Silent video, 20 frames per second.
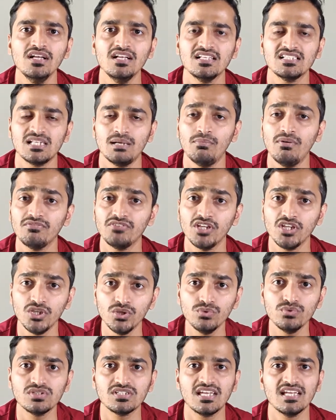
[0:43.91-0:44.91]
some of the
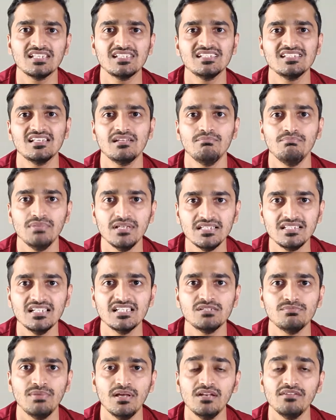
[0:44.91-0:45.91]
use cases and
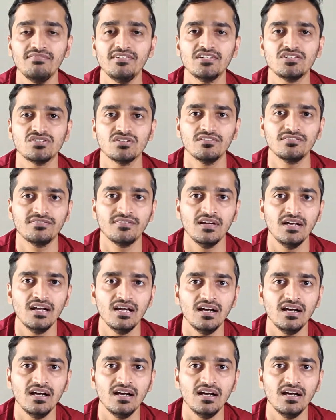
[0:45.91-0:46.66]
business benefits of